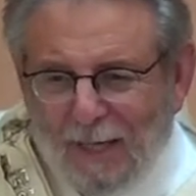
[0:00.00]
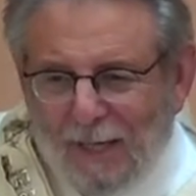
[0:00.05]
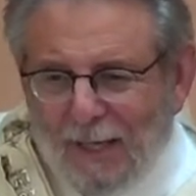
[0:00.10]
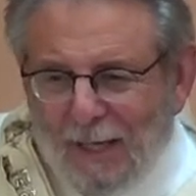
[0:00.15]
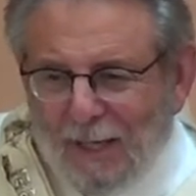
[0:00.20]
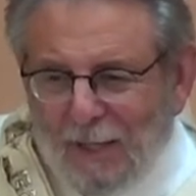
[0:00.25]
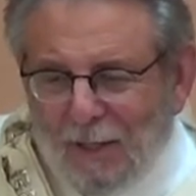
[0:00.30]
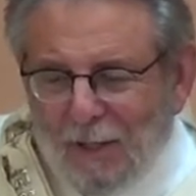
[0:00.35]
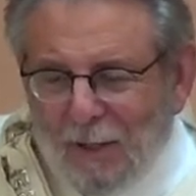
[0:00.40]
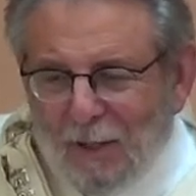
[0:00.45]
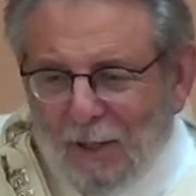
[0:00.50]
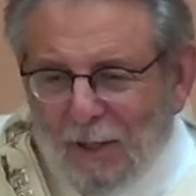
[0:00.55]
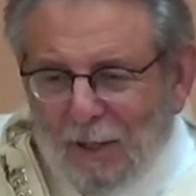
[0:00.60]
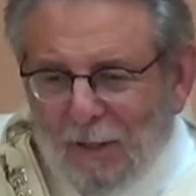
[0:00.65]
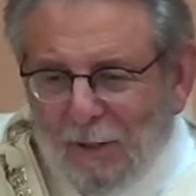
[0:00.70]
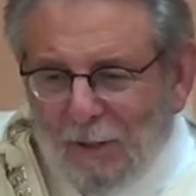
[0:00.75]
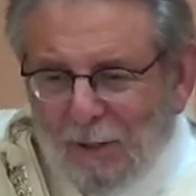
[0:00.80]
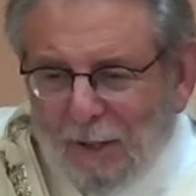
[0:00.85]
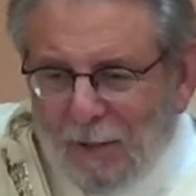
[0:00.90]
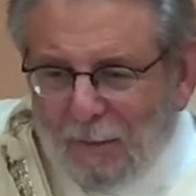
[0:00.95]

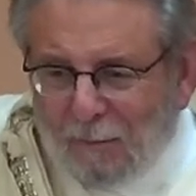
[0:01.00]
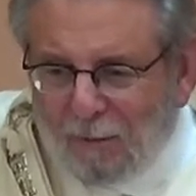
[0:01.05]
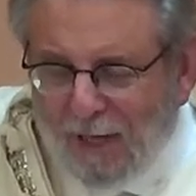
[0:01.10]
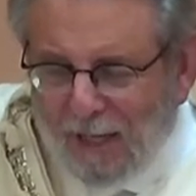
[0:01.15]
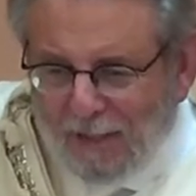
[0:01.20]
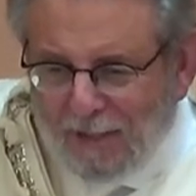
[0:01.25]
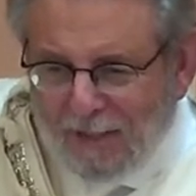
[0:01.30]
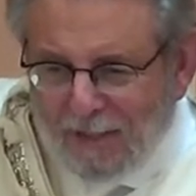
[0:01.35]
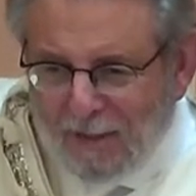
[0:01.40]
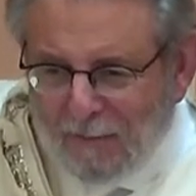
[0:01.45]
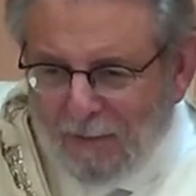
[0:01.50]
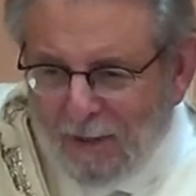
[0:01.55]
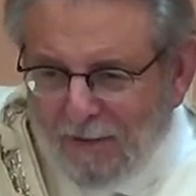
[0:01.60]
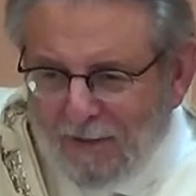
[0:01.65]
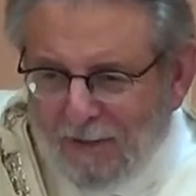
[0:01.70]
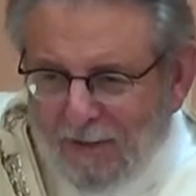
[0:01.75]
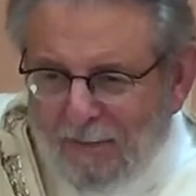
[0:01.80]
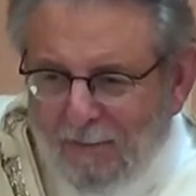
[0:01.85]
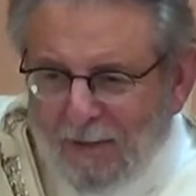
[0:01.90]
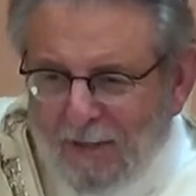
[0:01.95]
You're going to practice up here a
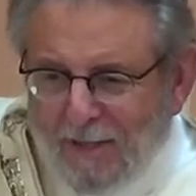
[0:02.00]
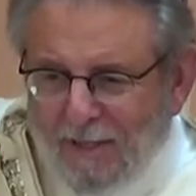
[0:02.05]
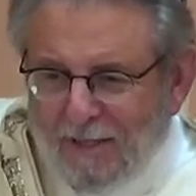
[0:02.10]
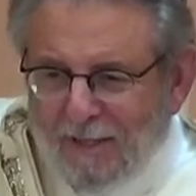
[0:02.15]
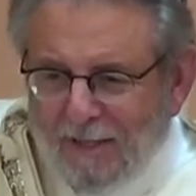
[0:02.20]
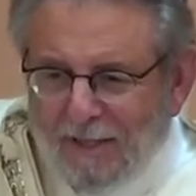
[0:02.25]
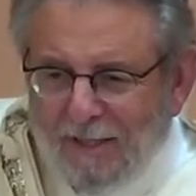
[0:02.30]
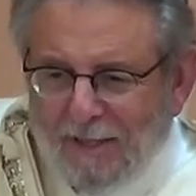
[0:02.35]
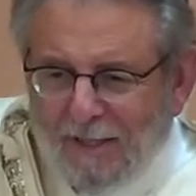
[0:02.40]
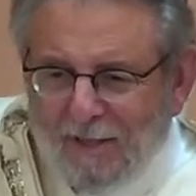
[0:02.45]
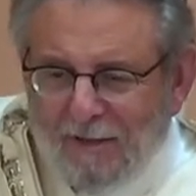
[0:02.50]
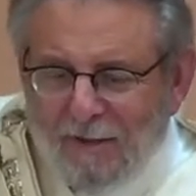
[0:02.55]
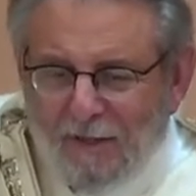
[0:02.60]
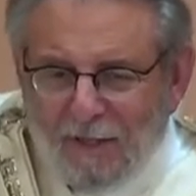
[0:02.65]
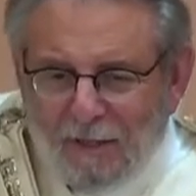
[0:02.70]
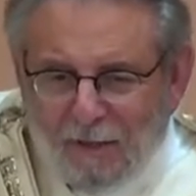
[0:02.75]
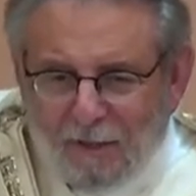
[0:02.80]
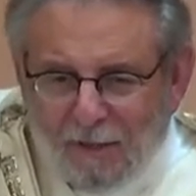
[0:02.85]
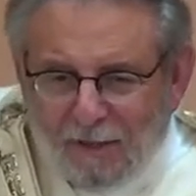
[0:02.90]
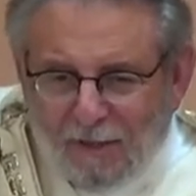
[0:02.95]
little bit? You think
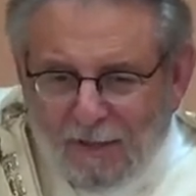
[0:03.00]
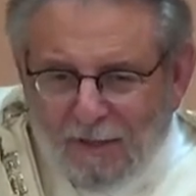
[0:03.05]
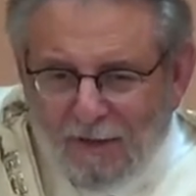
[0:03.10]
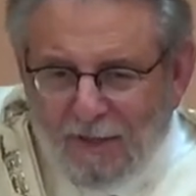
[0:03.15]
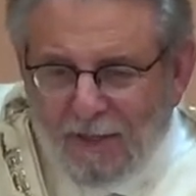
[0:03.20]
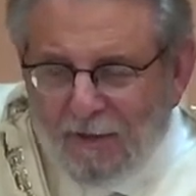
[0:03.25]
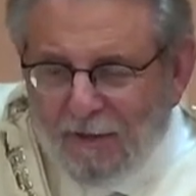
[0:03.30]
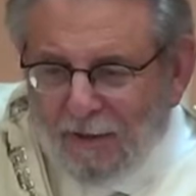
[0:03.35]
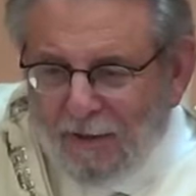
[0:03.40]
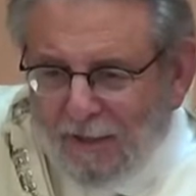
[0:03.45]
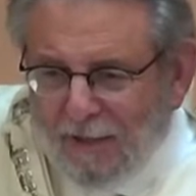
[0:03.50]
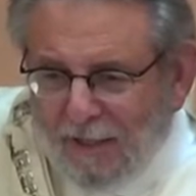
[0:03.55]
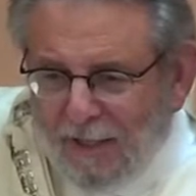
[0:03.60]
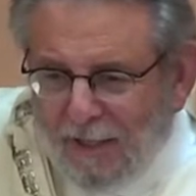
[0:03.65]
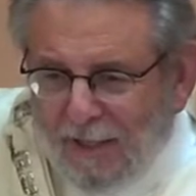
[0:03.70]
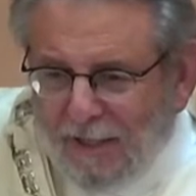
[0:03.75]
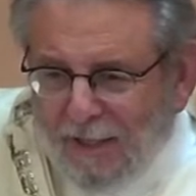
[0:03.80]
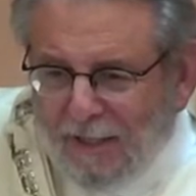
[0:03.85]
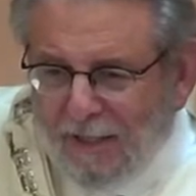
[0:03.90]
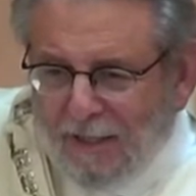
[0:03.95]
you're early?